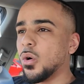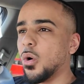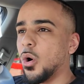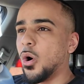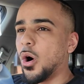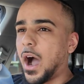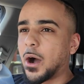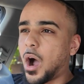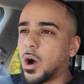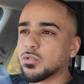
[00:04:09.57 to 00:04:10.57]
Or
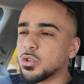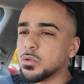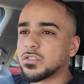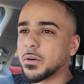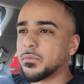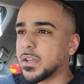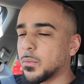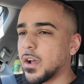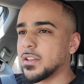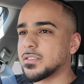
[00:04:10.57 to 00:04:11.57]
I'll do something
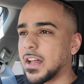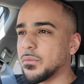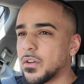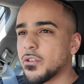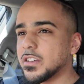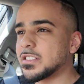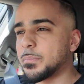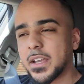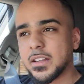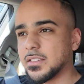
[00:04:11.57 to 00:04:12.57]
where it's like very
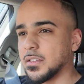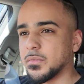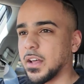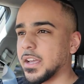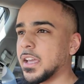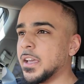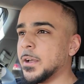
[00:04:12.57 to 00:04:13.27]
speculative. Like,